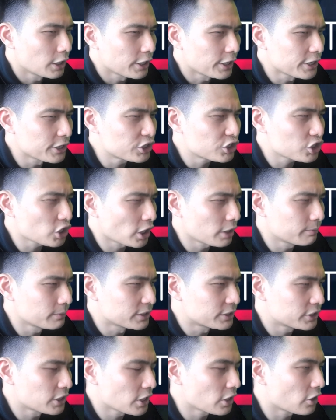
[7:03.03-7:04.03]
Each time a
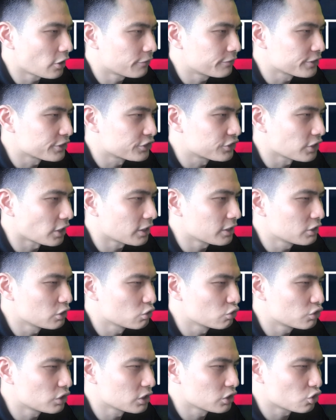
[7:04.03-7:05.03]
takeoff is done
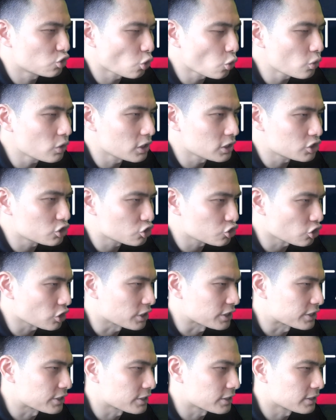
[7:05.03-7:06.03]
using toga
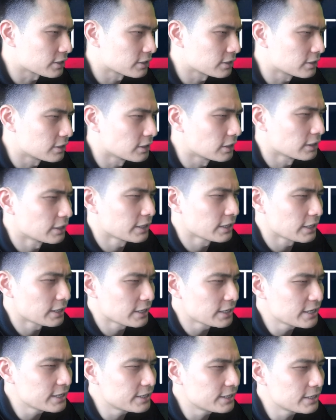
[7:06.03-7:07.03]
thrust, the
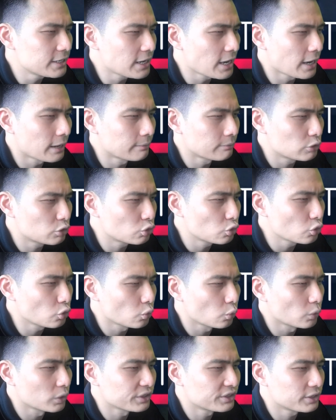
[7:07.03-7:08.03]
ECM
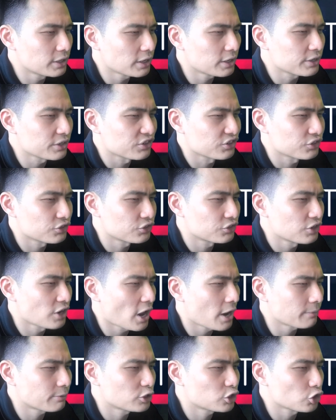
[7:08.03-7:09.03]
tool will take a
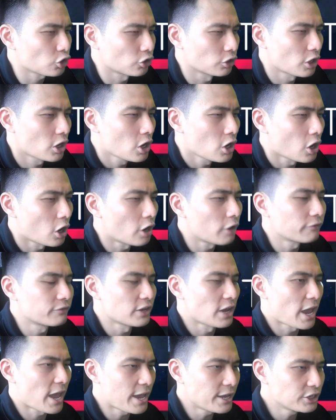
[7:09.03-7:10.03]
snapshot of
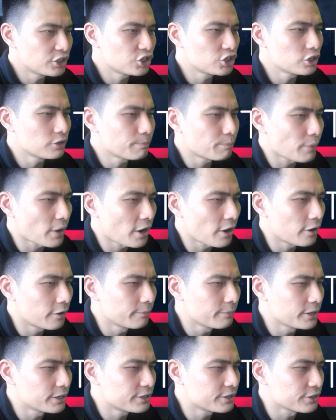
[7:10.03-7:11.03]
the engine
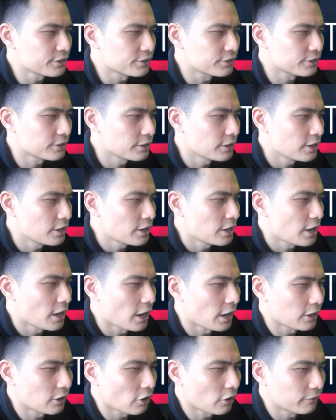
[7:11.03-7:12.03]
parameters
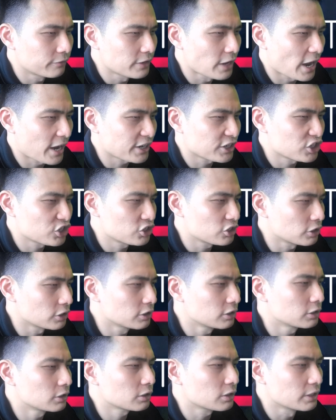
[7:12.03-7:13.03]
and of the
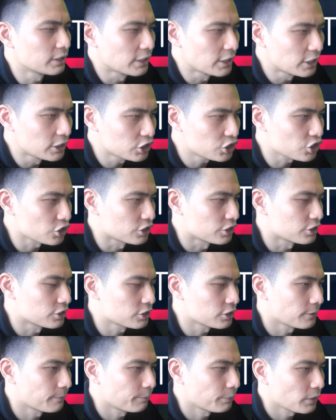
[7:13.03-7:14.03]
external
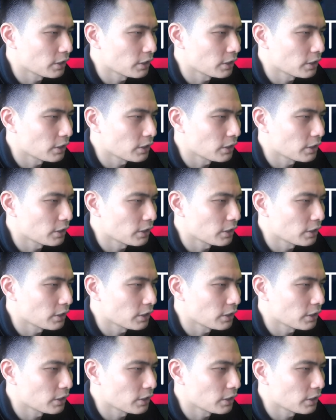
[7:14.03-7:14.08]
conditions.